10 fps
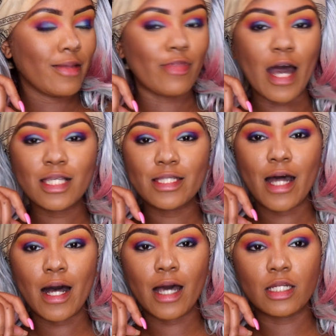That's
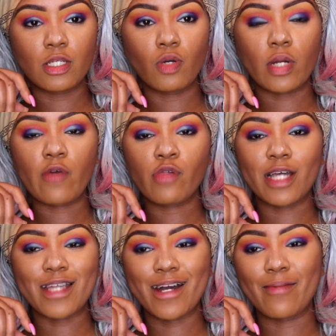not ideal, and I feel
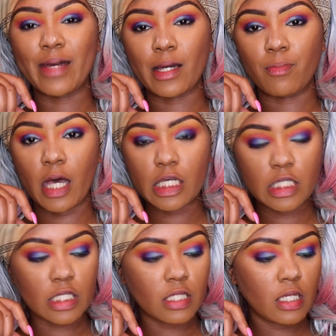like that can make a
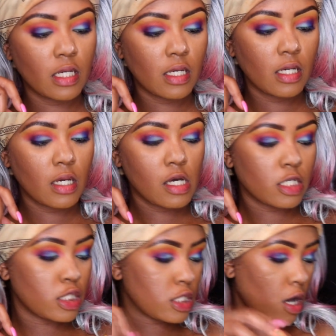mess.
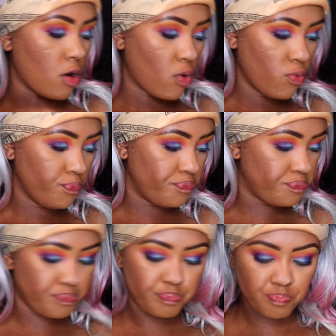So
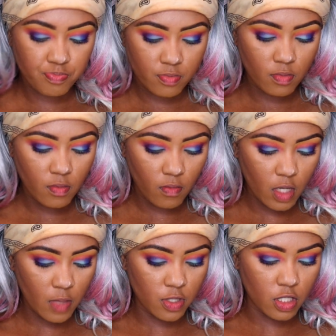
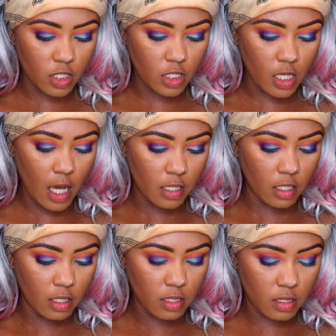let me just see how they,